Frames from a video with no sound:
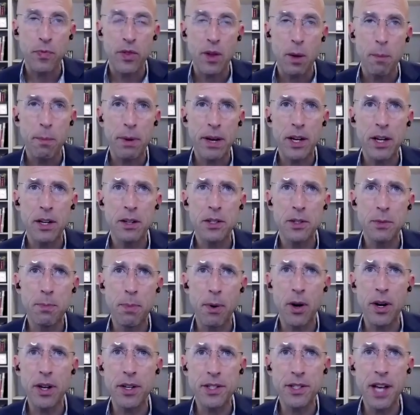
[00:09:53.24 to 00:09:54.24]
because
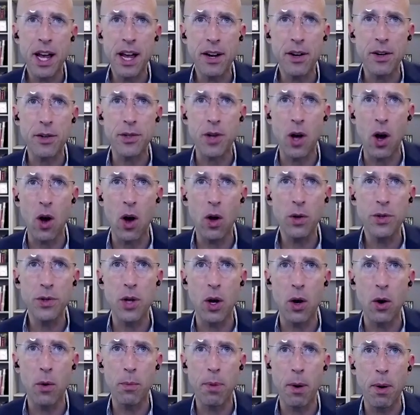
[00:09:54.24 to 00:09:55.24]
Bernie Sanders
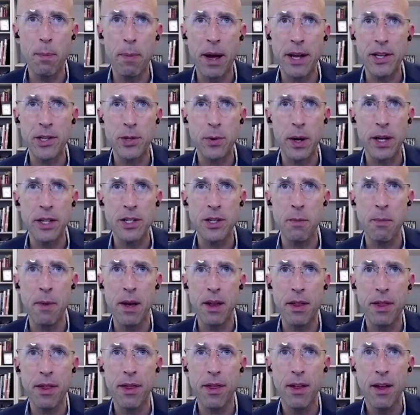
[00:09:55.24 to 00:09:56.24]
also perpetuates a
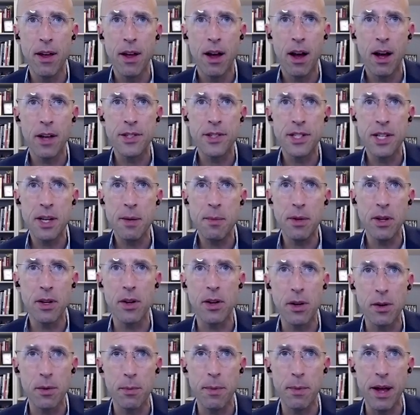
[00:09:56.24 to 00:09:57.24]
myth, a
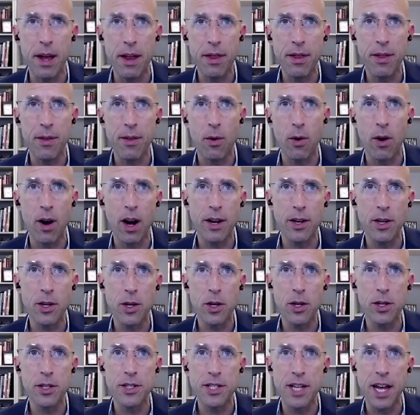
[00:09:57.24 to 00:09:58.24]
similar myth, or you
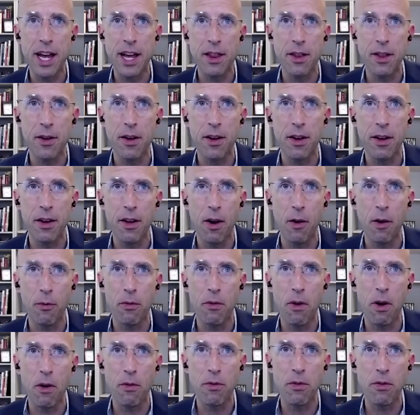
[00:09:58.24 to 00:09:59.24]
could say a
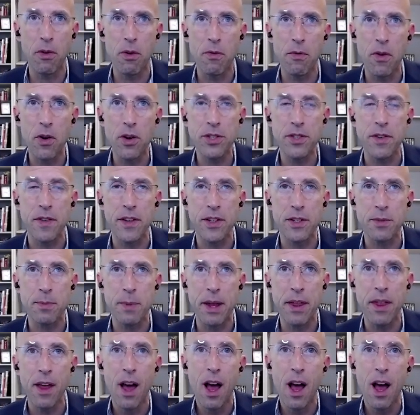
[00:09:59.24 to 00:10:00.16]
reverse of this myth